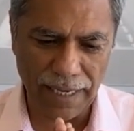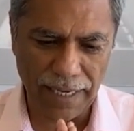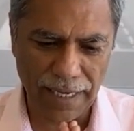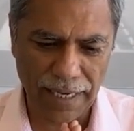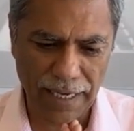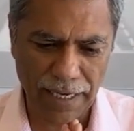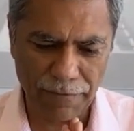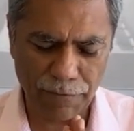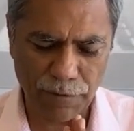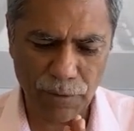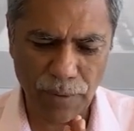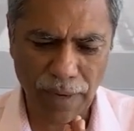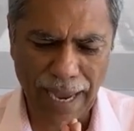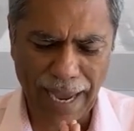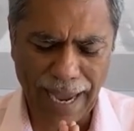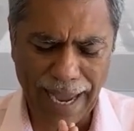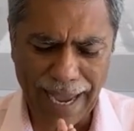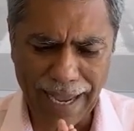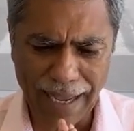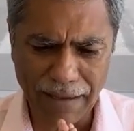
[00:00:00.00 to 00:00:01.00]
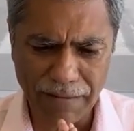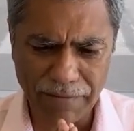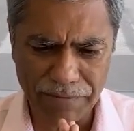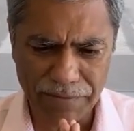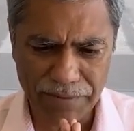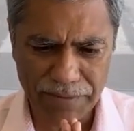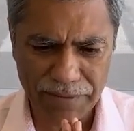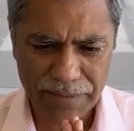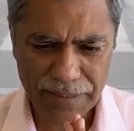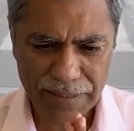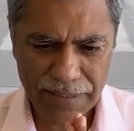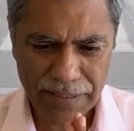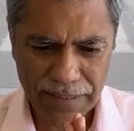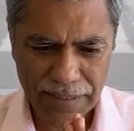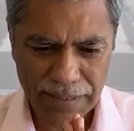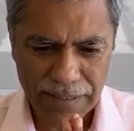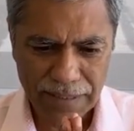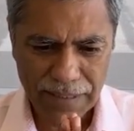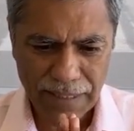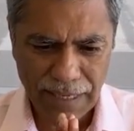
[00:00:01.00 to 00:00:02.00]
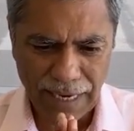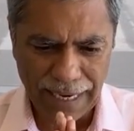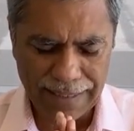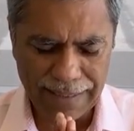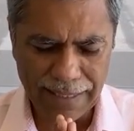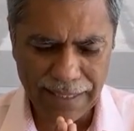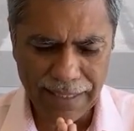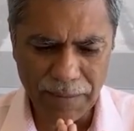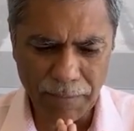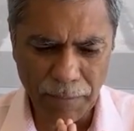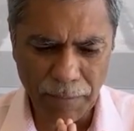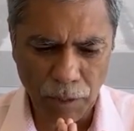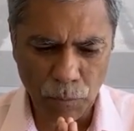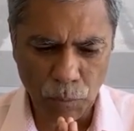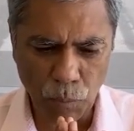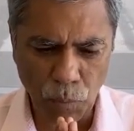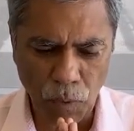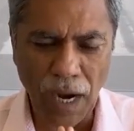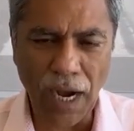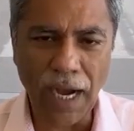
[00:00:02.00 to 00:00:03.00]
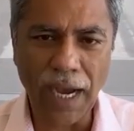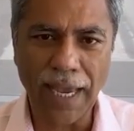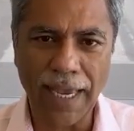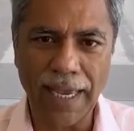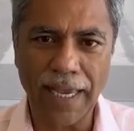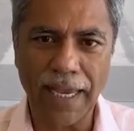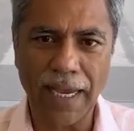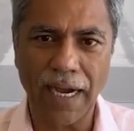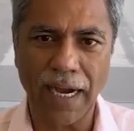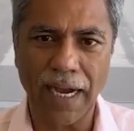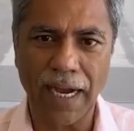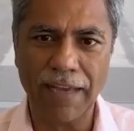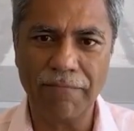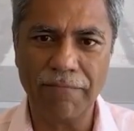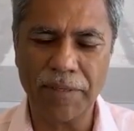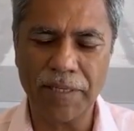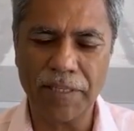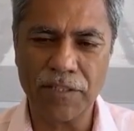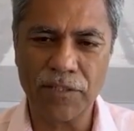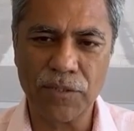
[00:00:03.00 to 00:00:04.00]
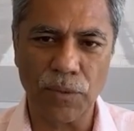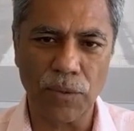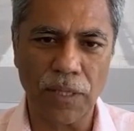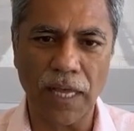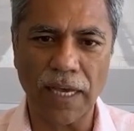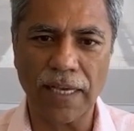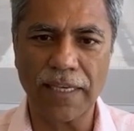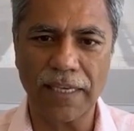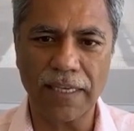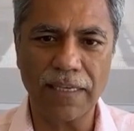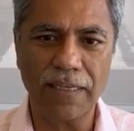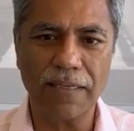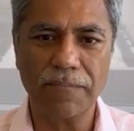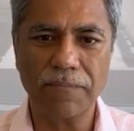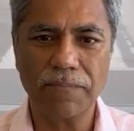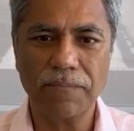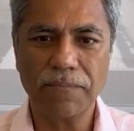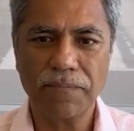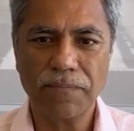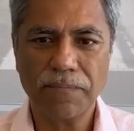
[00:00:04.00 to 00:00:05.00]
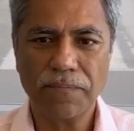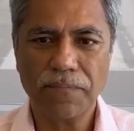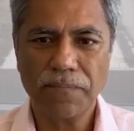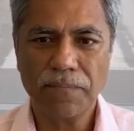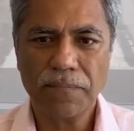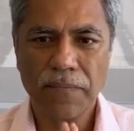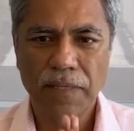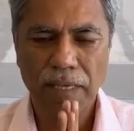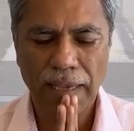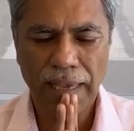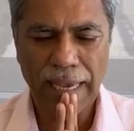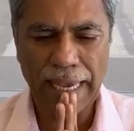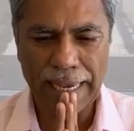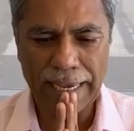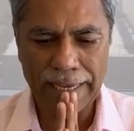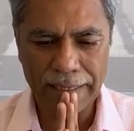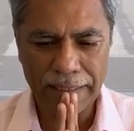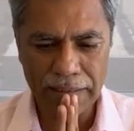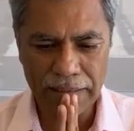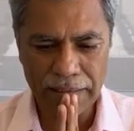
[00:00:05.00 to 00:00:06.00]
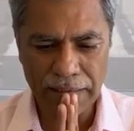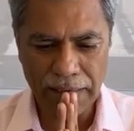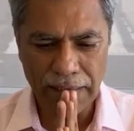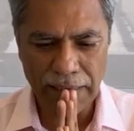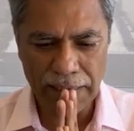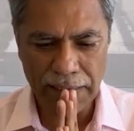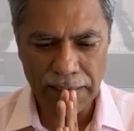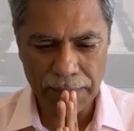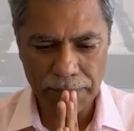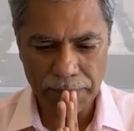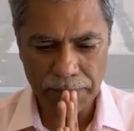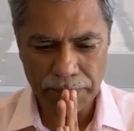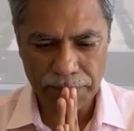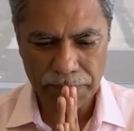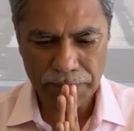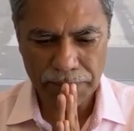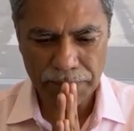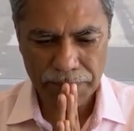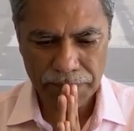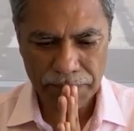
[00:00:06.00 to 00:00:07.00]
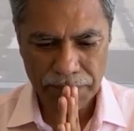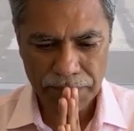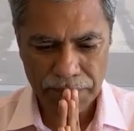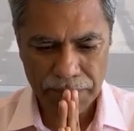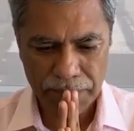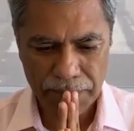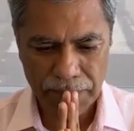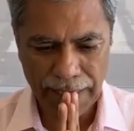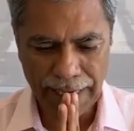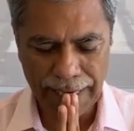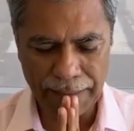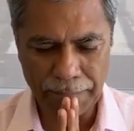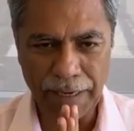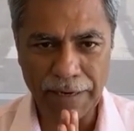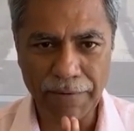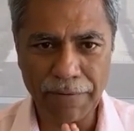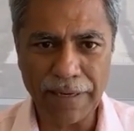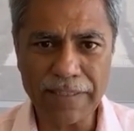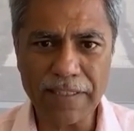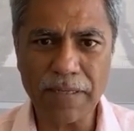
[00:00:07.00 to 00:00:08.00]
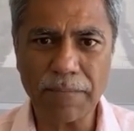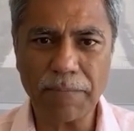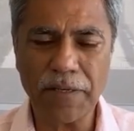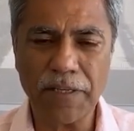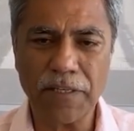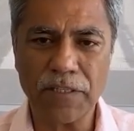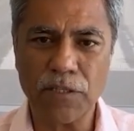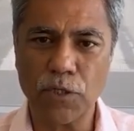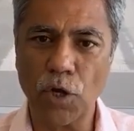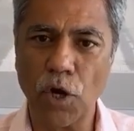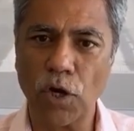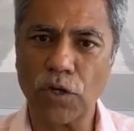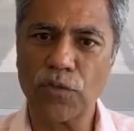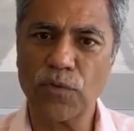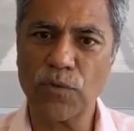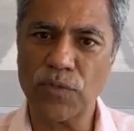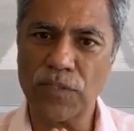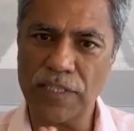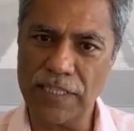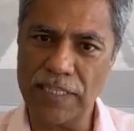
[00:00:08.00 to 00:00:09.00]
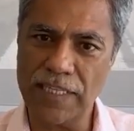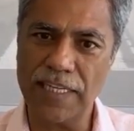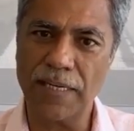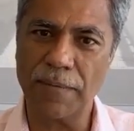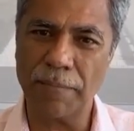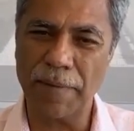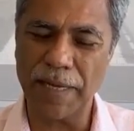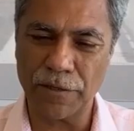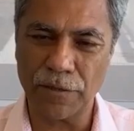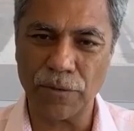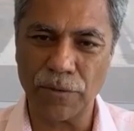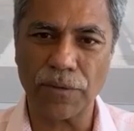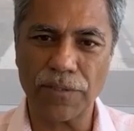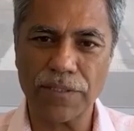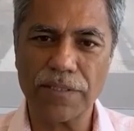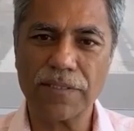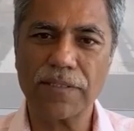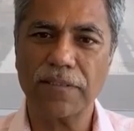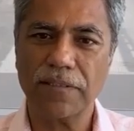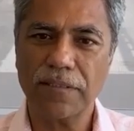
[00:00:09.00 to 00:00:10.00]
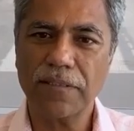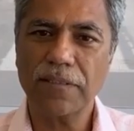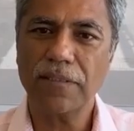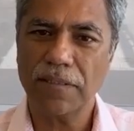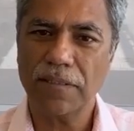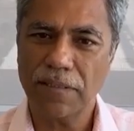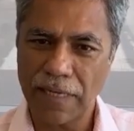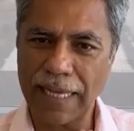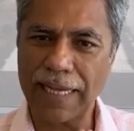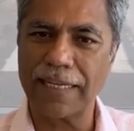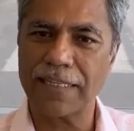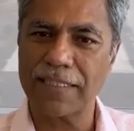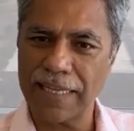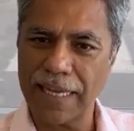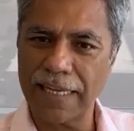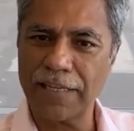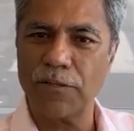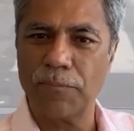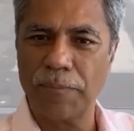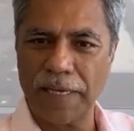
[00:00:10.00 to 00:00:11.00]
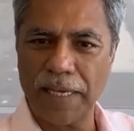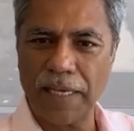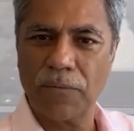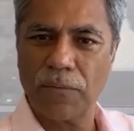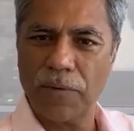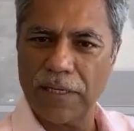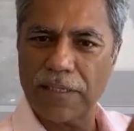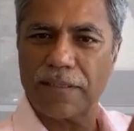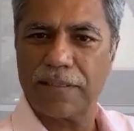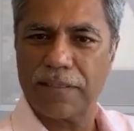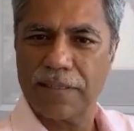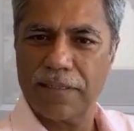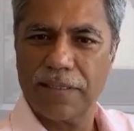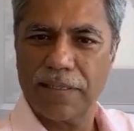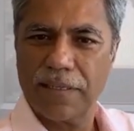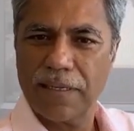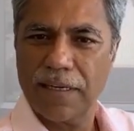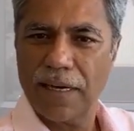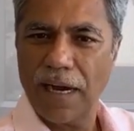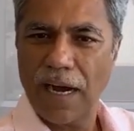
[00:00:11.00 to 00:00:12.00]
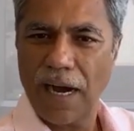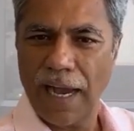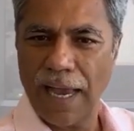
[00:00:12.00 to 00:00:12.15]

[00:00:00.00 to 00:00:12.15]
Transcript: if you have, I think about why I've been so lucky, and my recipe is not to seek mentors. Like I said to begin with, I